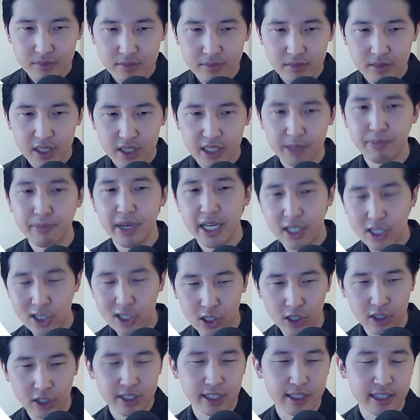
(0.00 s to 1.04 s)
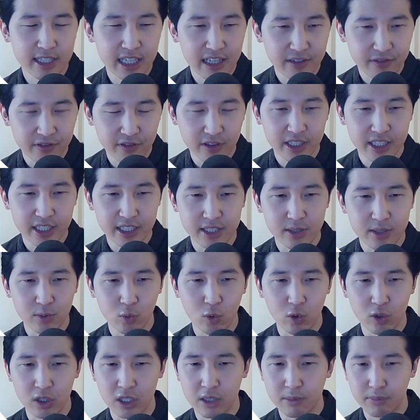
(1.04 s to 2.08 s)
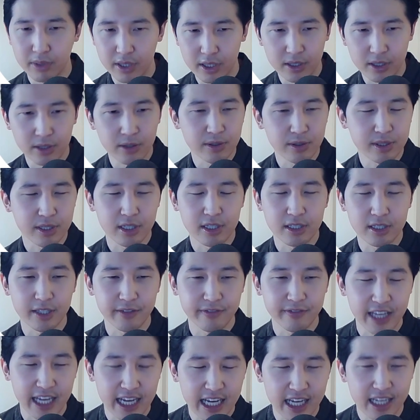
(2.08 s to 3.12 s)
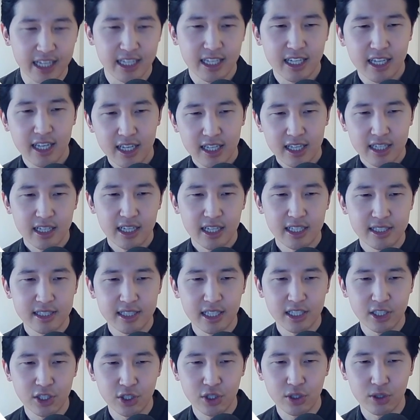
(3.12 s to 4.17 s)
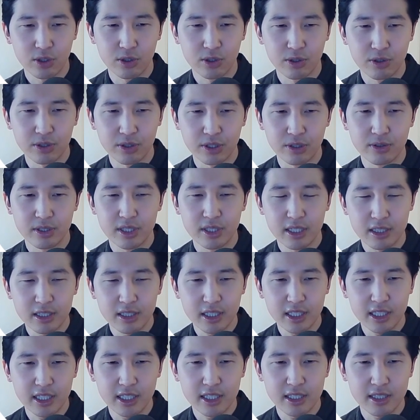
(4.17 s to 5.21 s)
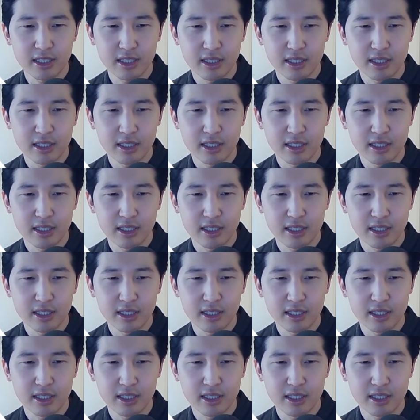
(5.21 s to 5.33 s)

competitor to Netflix, Warner Bros, and all of that. Essential Utilities,